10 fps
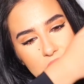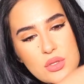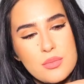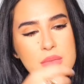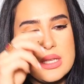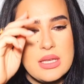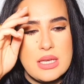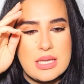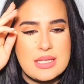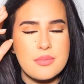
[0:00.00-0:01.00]
to me,
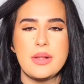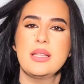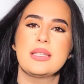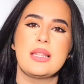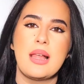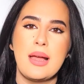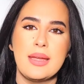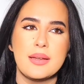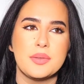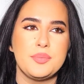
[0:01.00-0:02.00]
it smells
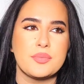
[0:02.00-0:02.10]
like